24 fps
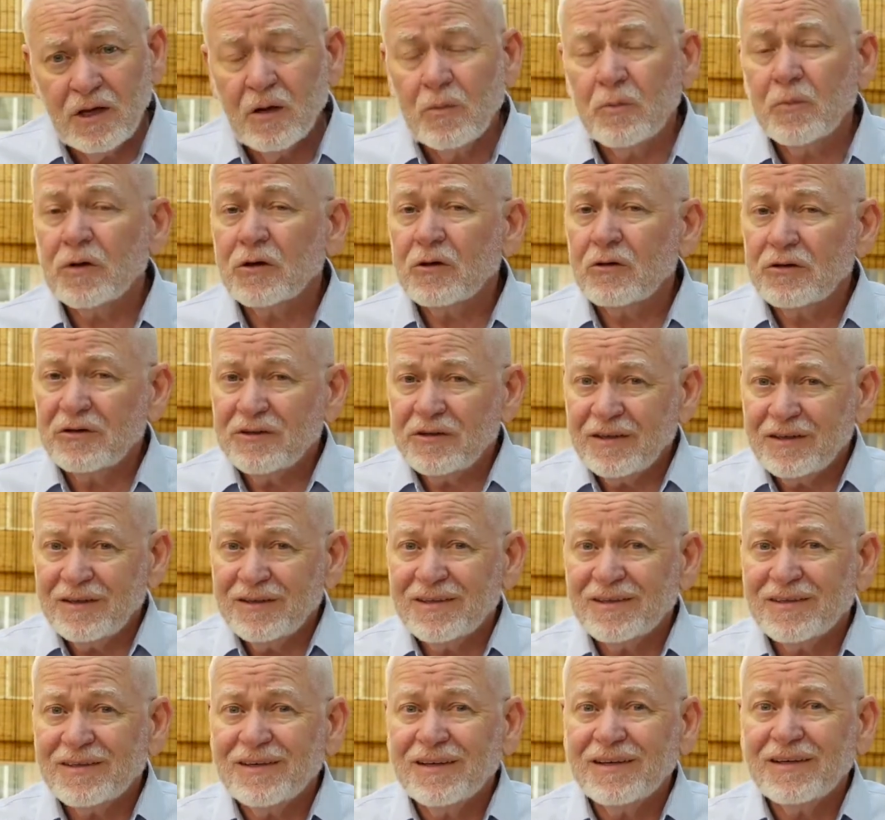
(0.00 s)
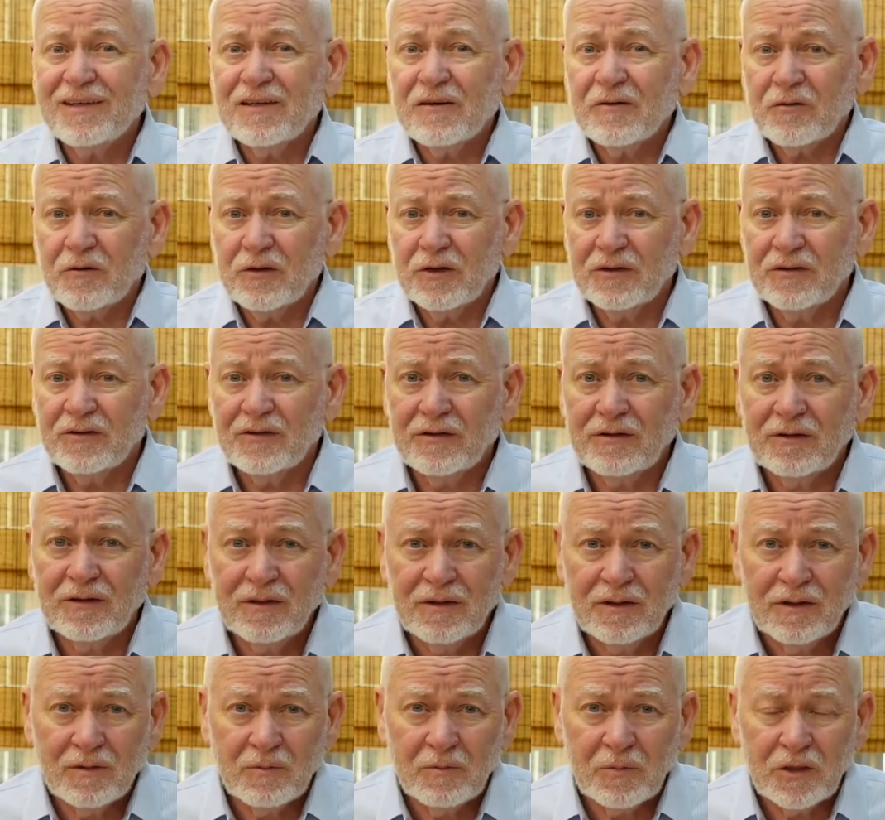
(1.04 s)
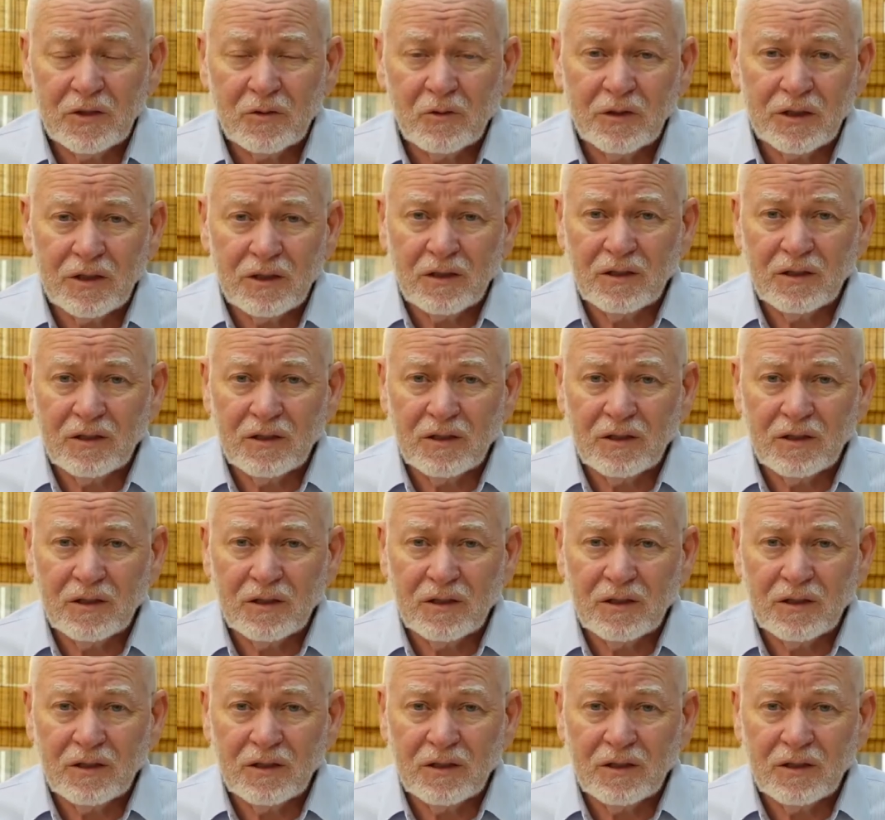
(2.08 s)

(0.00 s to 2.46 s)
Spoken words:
but there is a distinct difference between